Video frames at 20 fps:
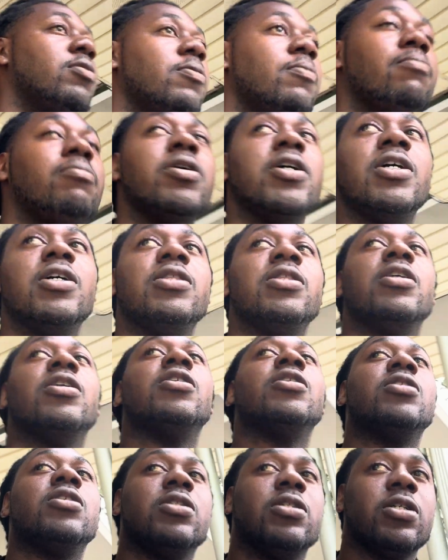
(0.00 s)
But the
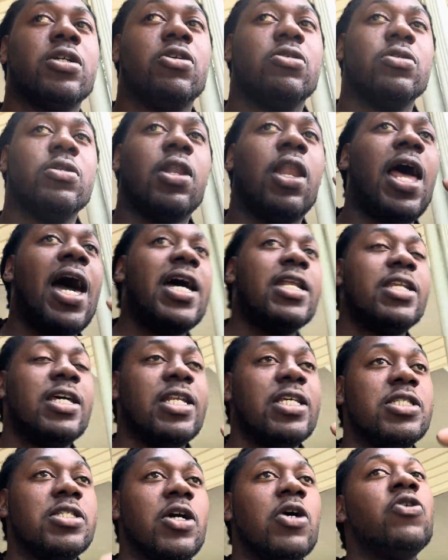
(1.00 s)
lot that
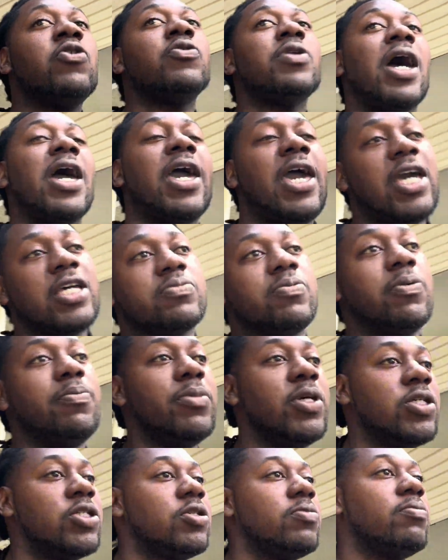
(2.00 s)
is on, I asked
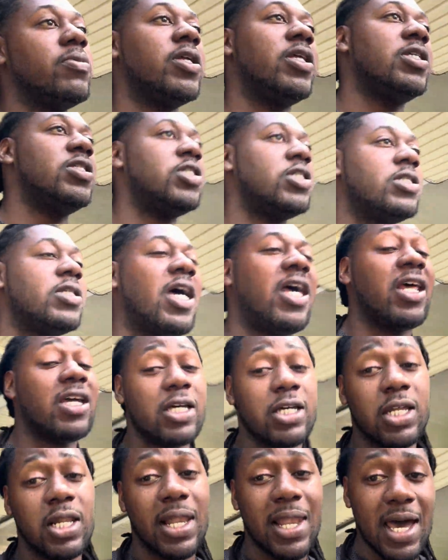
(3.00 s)
permission, but it's just not a
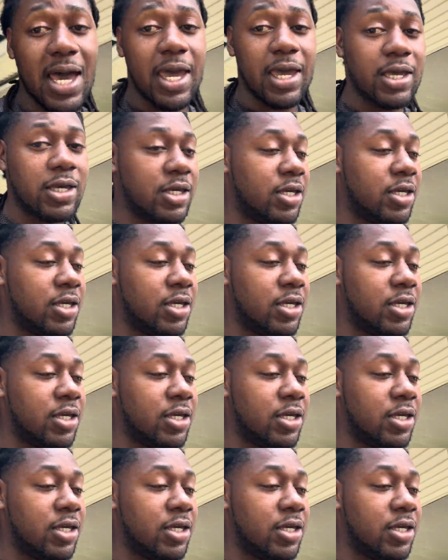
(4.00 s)
good lot.